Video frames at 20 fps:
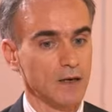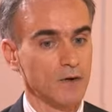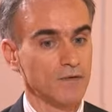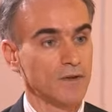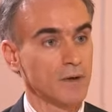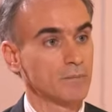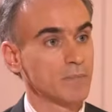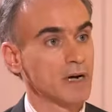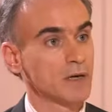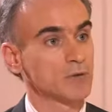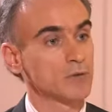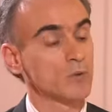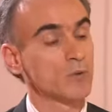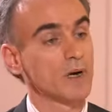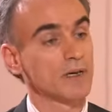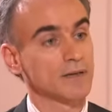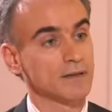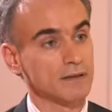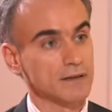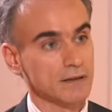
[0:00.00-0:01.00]
of about
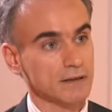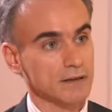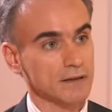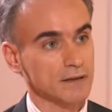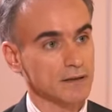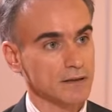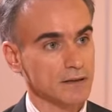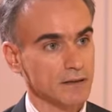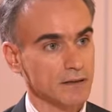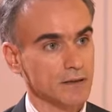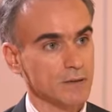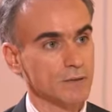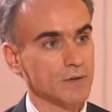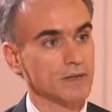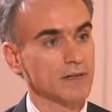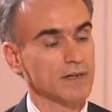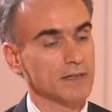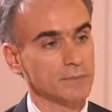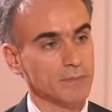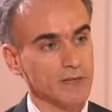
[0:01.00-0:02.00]
1/3
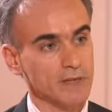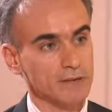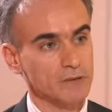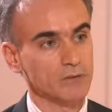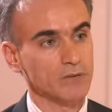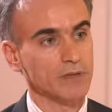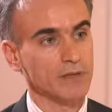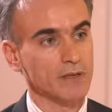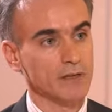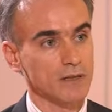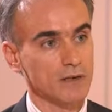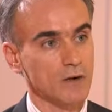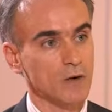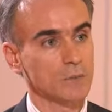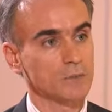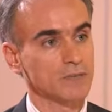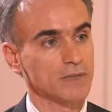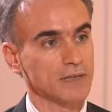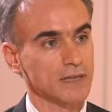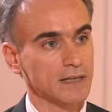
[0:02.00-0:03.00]
with respect to the
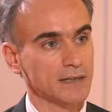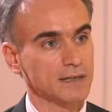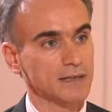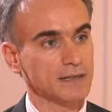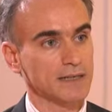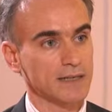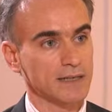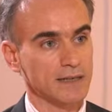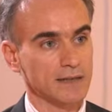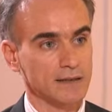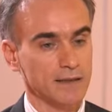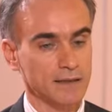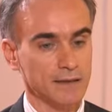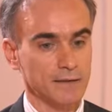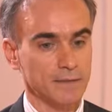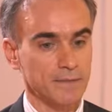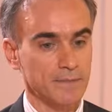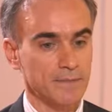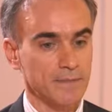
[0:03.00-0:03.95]
optical center.